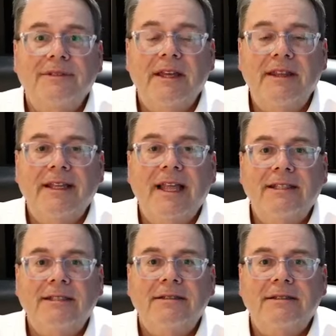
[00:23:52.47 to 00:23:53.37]
I think
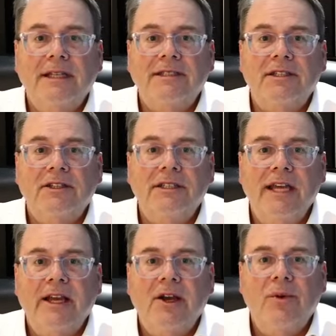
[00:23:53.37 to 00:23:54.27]
that's that's the good
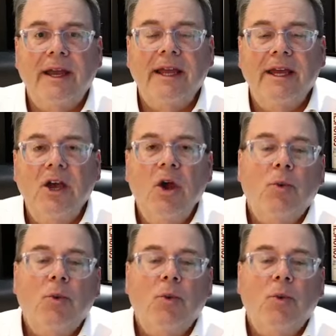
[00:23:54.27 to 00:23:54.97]
takeaway. You